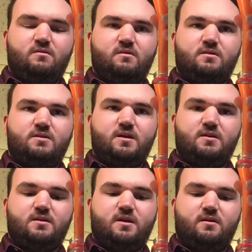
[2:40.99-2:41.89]
You can see
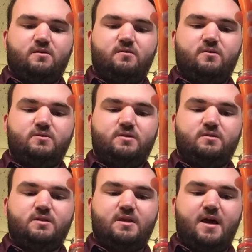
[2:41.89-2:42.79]
it's getting close to
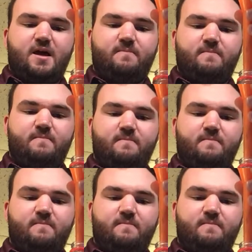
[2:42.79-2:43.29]
the top.